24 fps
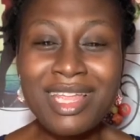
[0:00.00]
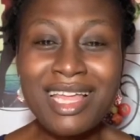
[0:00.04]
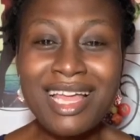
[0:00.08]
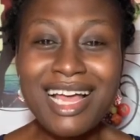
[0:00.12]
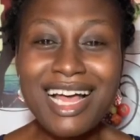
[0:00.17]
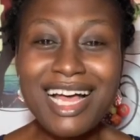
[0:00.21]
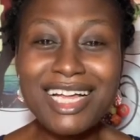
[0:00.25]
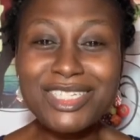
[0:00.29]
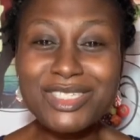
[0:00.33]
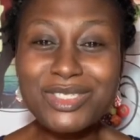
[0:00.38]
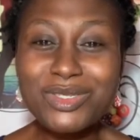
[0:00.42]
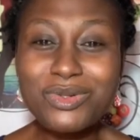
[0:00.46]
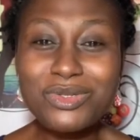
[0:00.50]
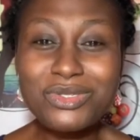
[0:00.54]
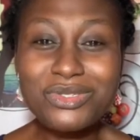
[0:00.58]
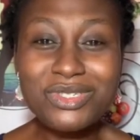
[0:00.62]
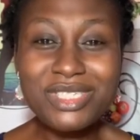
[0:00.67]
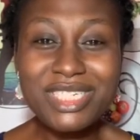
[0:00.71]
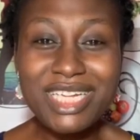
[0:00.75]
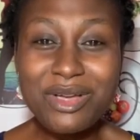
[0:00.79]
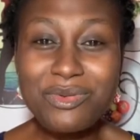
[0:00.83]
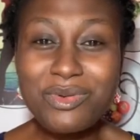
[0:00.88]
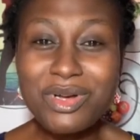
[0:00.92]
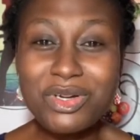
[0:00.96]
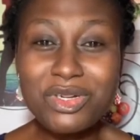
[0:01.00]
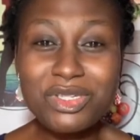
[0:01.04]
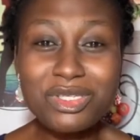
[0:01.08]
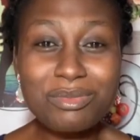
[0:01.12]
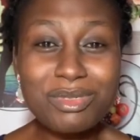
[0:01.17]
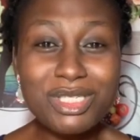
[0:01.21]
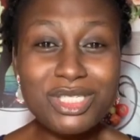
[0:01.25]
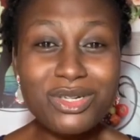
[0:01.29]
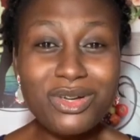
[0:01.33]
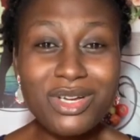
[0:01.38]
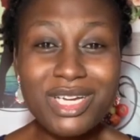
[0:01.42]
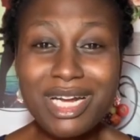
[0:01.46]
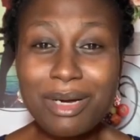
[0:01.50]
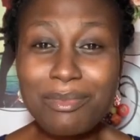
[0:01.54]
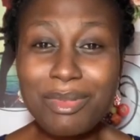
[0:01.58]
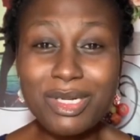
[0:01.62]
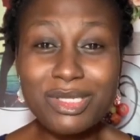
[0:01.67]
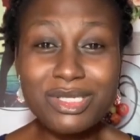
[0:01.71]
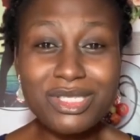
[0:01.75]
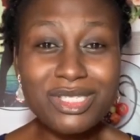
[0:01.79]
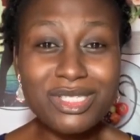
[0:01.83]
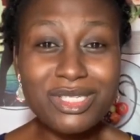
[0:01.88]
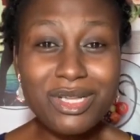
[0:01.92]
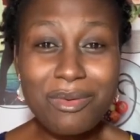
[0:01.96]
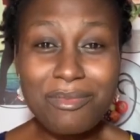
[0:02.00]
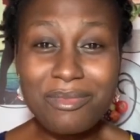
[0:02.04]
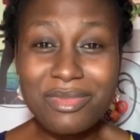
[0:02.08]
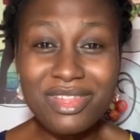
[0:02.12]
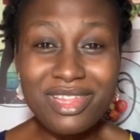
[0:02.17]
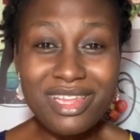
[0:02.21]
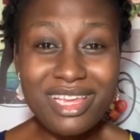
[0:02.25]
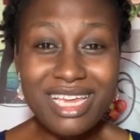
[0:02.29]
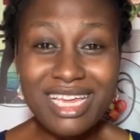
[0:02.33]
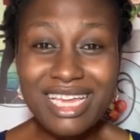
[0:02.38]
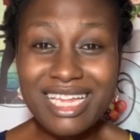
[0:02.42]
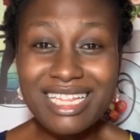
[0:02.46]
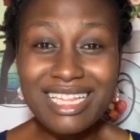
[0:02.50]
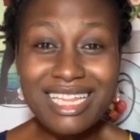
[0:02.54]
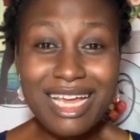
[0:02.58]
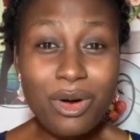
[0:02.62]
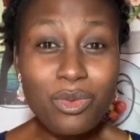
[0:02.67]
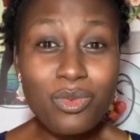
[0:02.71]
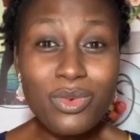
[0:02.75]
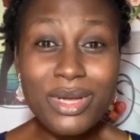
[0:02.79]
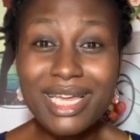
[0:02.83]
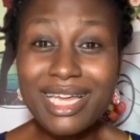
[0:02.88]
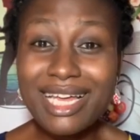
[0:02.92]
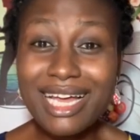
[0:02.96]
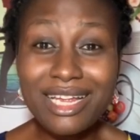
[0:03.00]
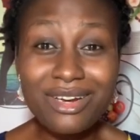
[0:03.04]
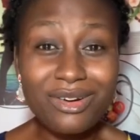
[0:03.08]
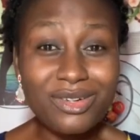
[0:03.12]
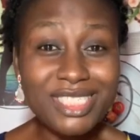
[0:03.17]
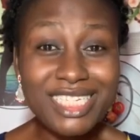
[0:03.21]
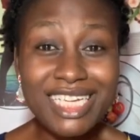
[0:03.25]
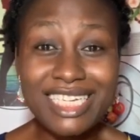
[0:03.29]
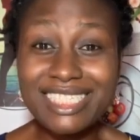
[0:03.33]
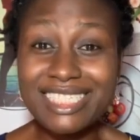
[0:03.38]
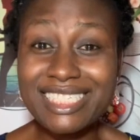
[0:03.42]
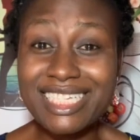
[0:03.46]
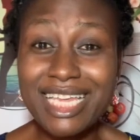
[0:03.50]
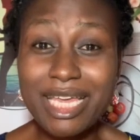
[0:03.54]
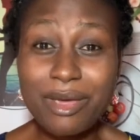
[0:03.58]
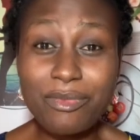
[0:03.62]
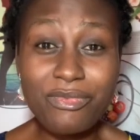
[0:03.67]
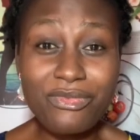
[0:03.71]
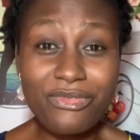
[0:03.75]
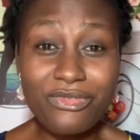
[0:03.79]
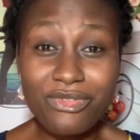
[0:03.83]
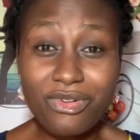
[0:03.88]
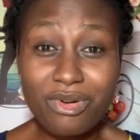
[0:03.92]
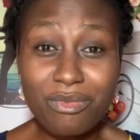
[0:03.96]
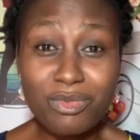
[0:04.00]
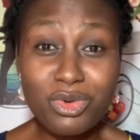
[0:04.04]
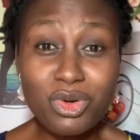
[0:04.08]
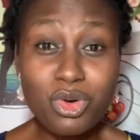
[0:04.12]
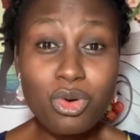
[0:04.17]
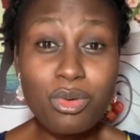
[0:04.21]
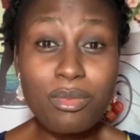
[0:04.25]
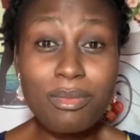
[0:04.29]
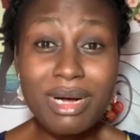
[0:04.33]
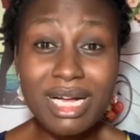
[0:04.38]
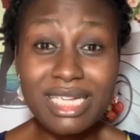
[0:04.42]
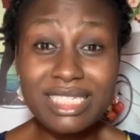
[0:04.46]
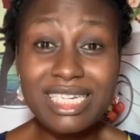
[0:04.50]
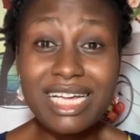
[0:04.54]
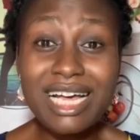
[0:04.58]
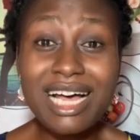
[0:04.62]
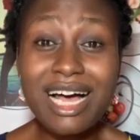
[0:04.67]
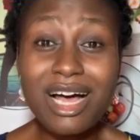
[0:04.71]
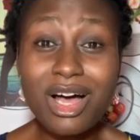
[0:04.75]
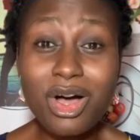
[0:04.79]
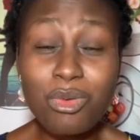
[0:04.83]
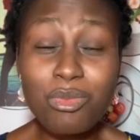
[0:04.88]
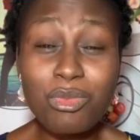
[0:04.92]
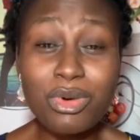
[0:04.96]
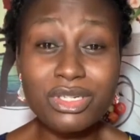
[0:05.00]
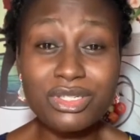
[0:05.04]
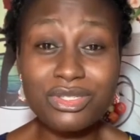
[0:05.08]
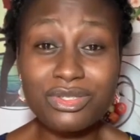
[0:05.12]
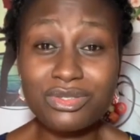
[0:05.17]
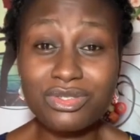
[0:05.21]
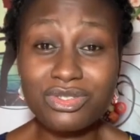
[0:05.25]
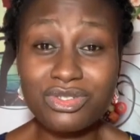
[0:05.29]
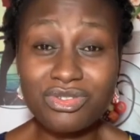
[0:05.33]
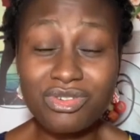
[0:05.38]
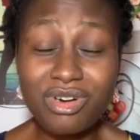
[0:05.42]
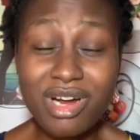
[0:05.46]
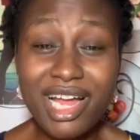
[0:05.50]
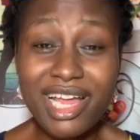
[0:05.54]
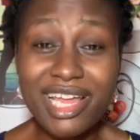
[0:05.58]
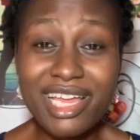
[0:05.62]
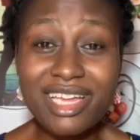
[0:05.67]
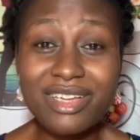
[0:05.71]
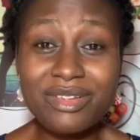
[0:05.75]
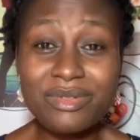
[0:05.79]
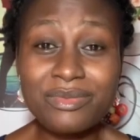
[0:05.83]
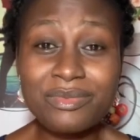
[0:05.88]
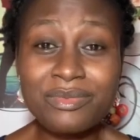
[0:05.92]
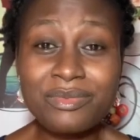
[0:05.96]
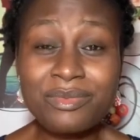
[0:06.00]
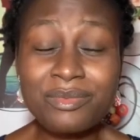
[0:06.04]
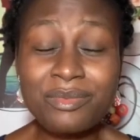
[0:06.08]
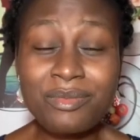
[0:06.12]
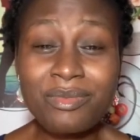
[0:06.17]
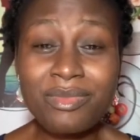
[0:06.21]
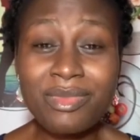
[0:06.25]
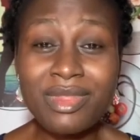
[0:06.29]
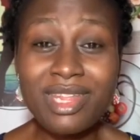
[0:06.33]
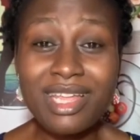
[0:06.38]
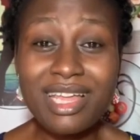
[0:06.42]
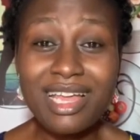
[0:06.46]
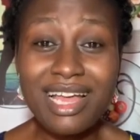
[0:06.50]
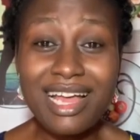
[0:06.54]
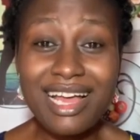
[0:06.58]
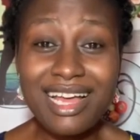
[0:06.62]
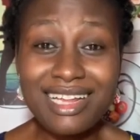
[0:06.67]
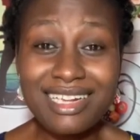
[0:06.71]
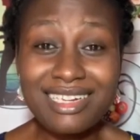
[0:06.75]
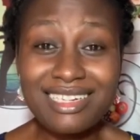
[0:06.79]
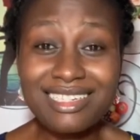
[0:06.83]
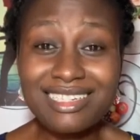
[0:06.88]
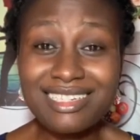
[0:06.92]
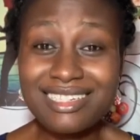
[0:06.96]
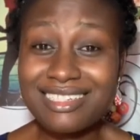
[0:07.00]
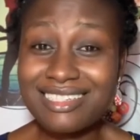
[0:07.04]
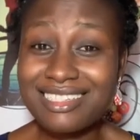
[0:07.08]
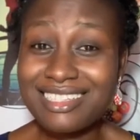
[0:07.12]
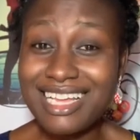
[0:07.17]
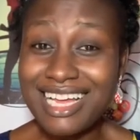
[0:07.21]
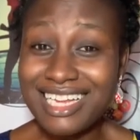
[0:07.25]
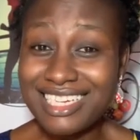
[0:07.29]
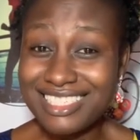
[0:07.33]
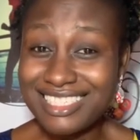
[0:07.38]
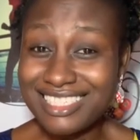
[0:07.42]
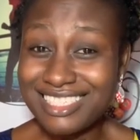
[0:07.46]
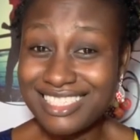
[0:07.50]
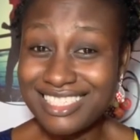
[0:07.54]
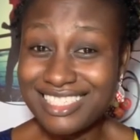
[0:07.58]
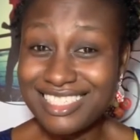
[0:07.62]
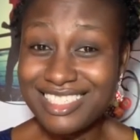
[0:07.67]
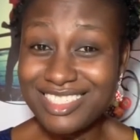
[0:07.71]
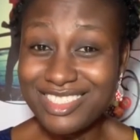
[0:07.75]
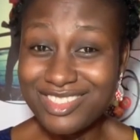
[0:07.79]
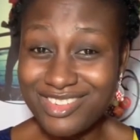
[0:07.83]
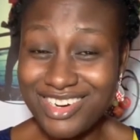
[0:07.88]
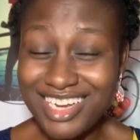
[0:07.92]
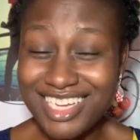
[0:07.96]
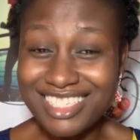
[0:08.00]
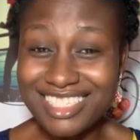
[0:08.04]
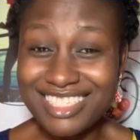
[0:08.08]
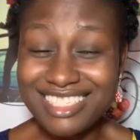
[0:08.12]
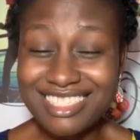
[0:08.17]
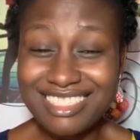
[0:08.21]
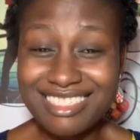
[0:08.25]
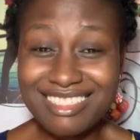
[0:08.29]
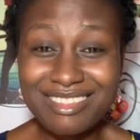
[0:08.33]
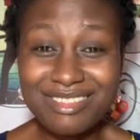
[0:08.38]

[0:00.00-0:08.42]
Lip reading: And so today we're going to be talking about something that we cannot escape from no matter how much you try, and that is stress.